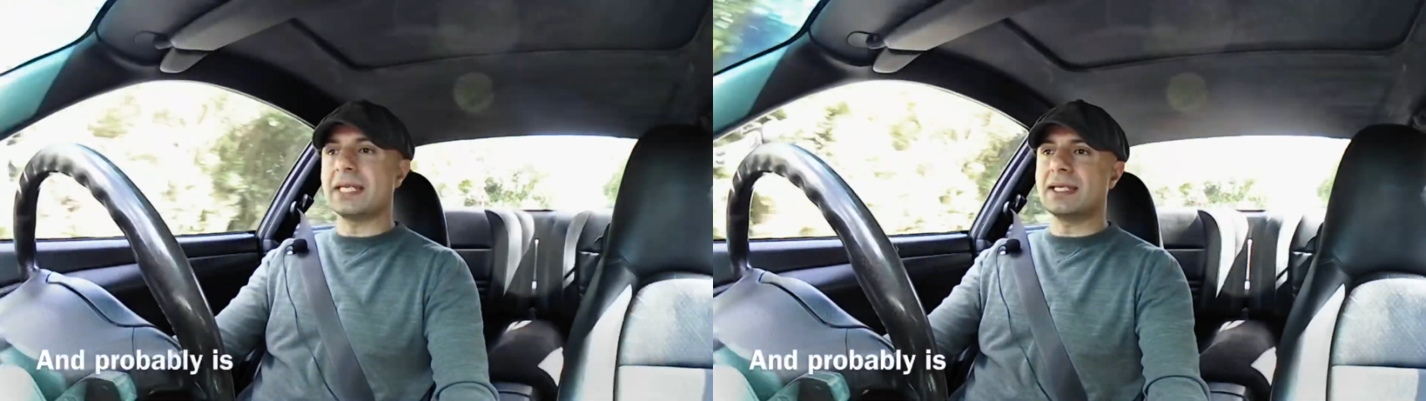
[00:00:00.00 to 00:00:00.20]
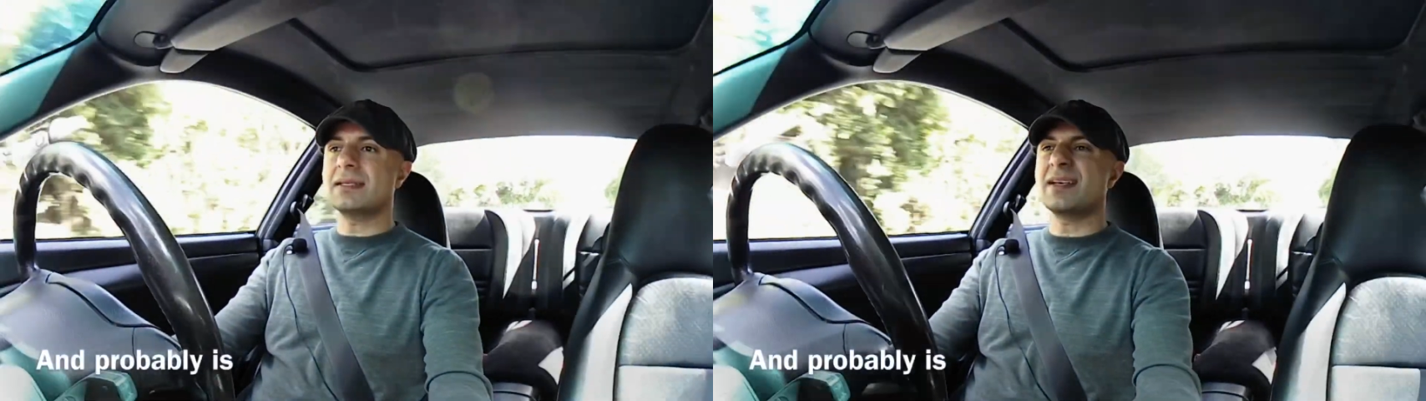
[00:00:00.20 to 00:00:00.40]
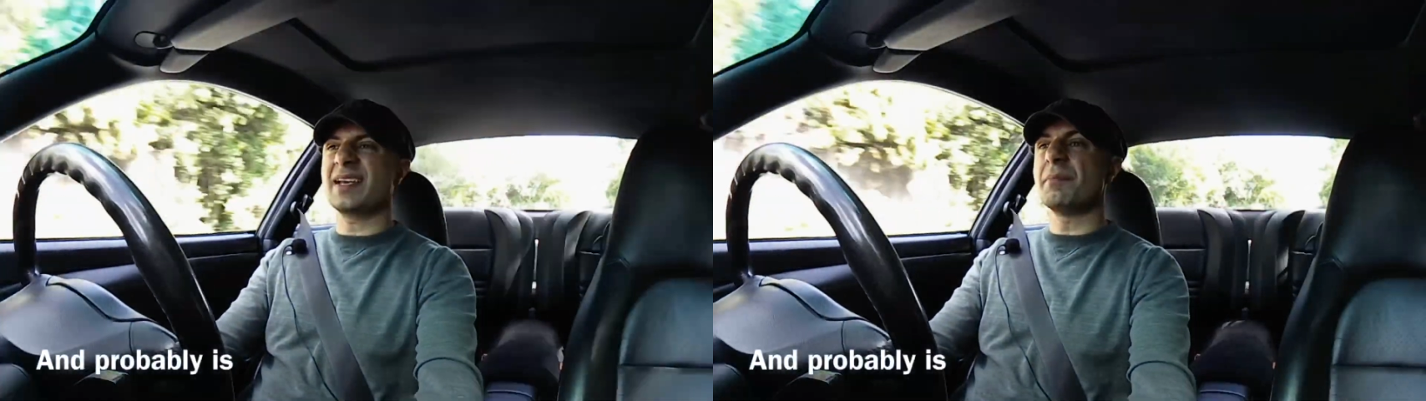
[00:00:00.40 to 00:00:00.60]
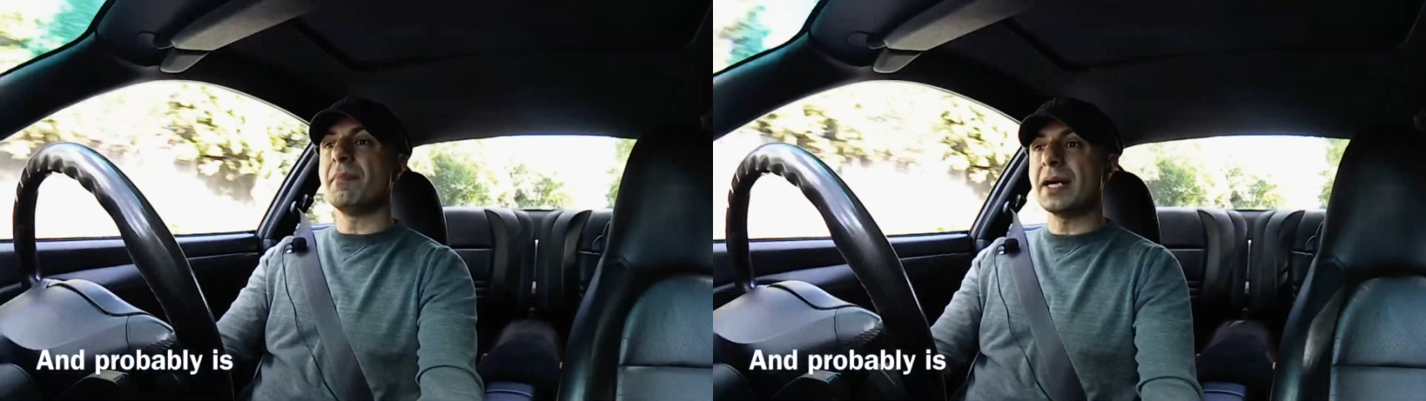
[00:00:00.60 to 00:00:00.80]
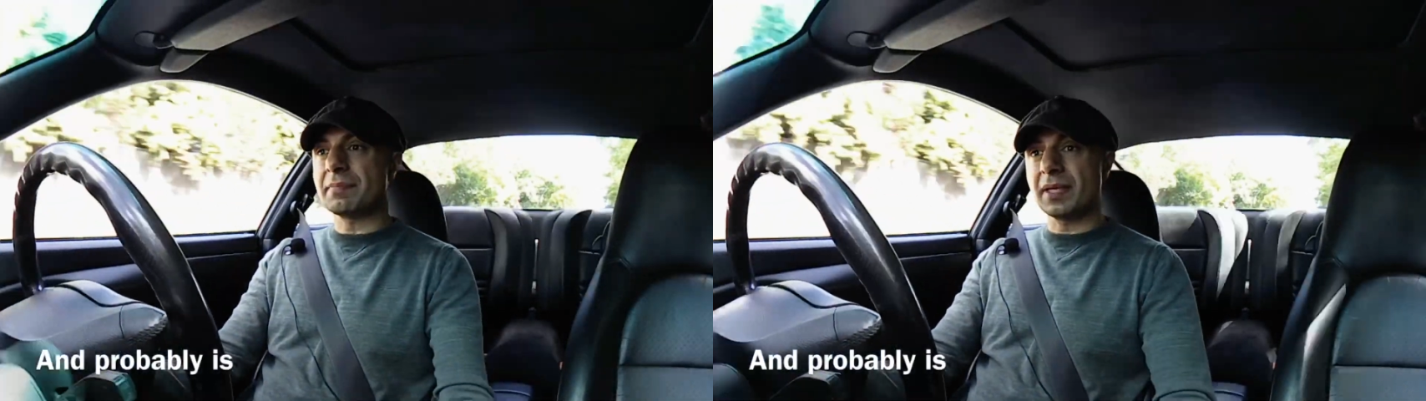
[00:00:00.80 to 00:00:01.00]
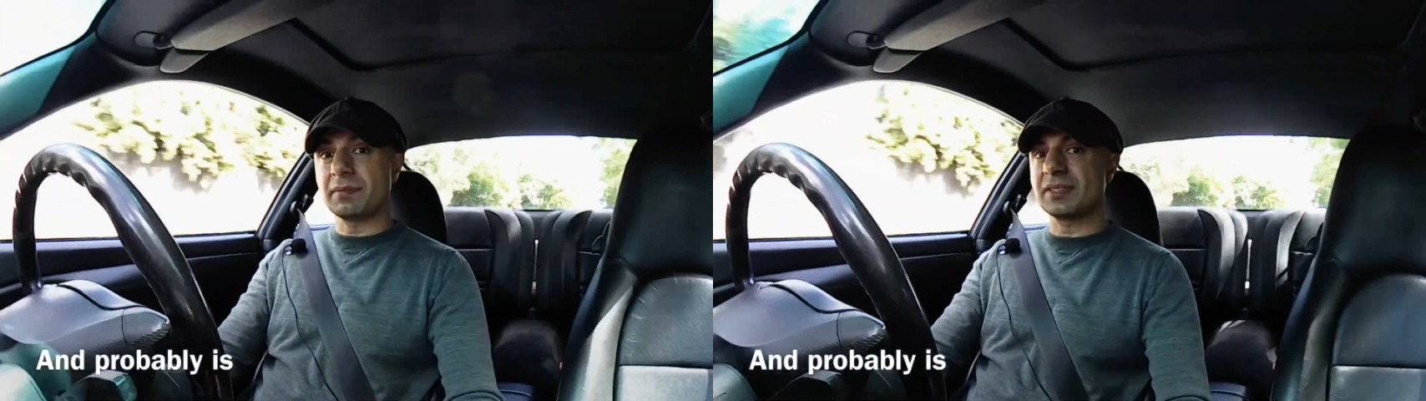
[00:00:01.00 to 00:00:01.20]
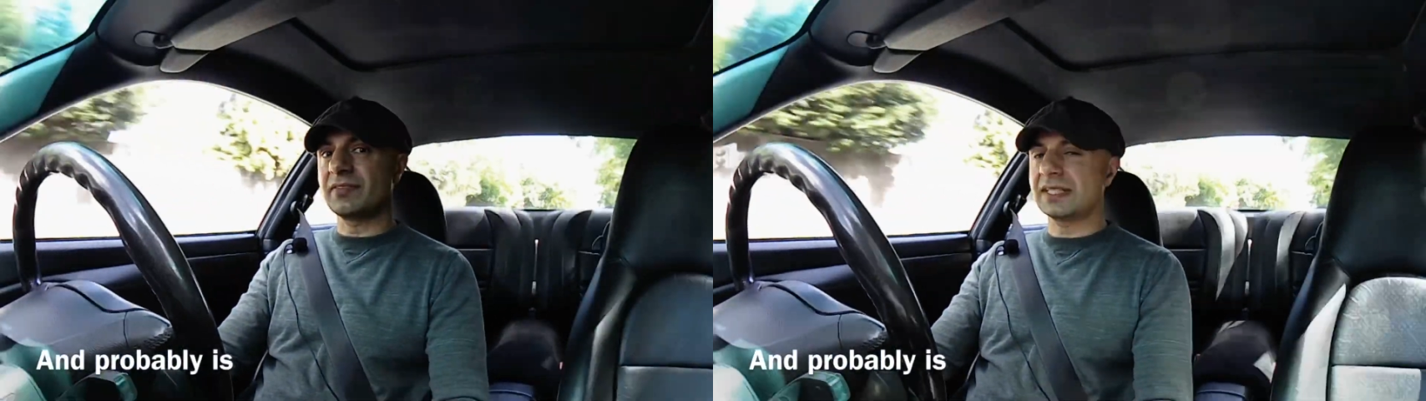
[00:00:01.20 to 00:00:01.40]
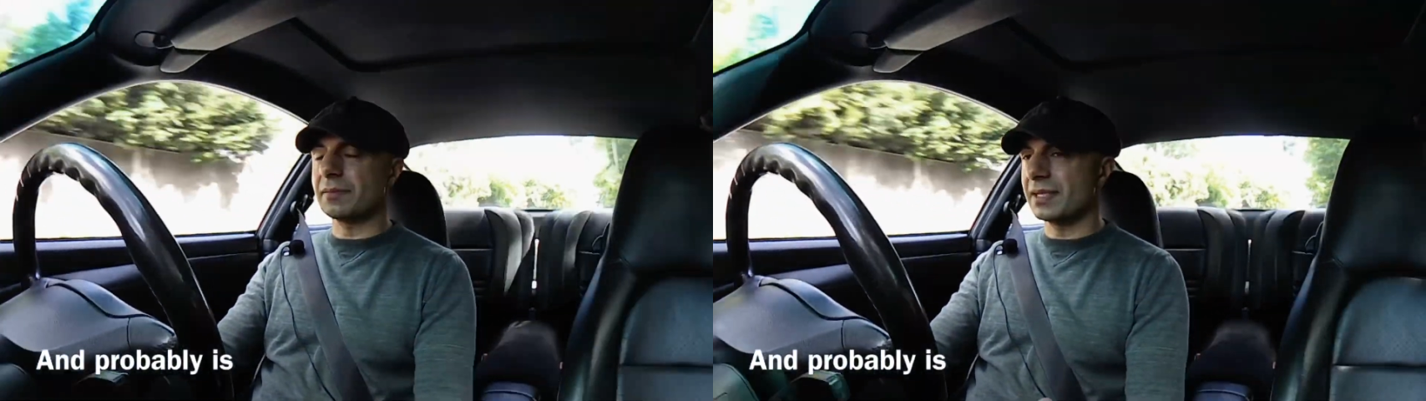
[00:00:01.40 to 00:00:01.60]
and I might be able to
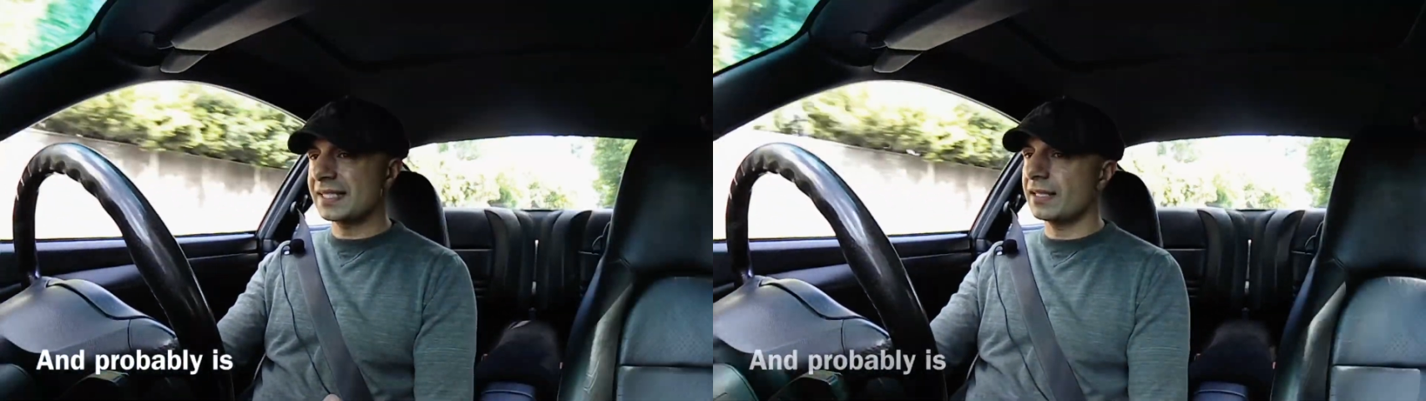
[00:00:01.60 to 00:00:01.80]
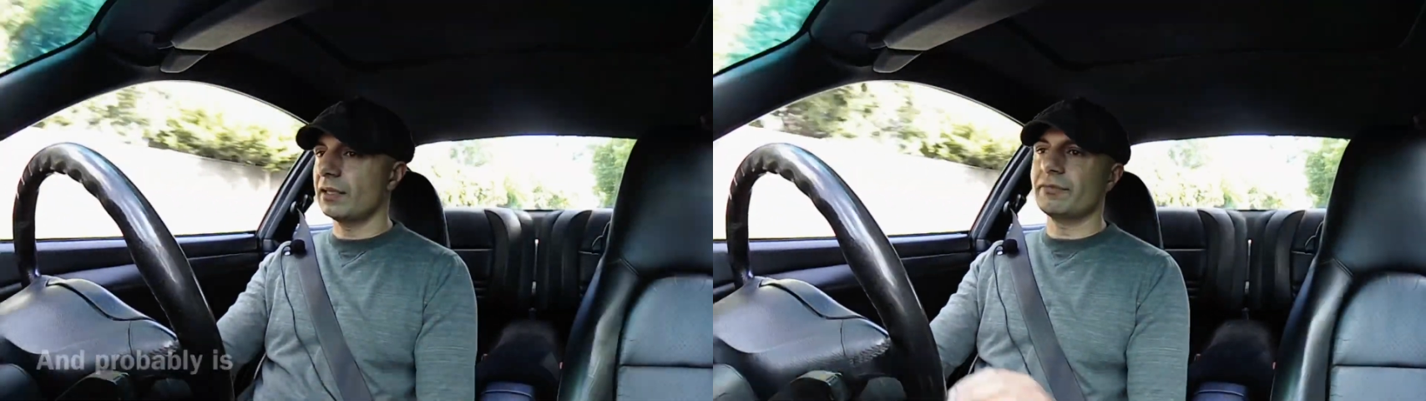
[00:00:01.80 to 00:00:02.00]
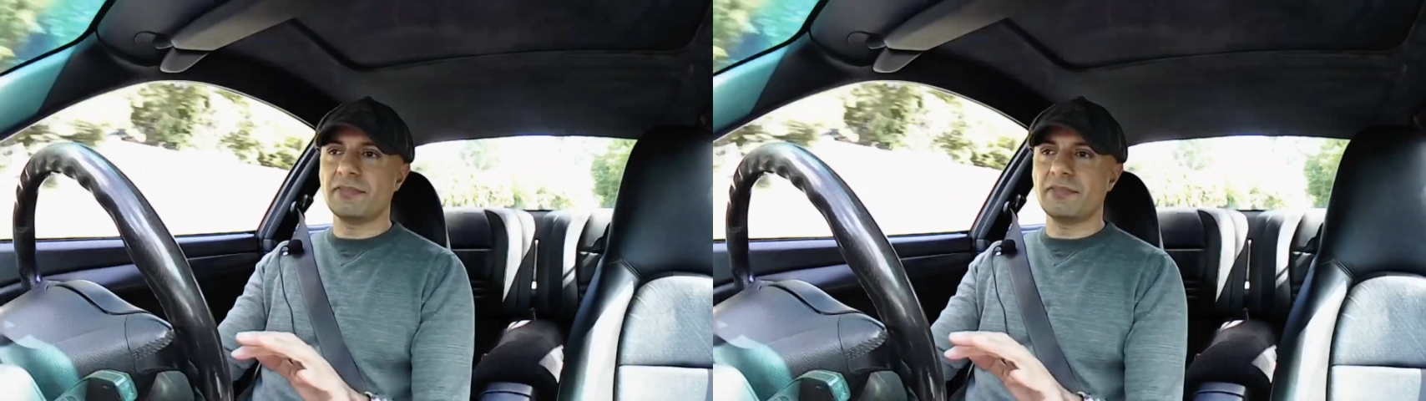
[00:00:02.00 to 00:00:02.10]
fix it myself.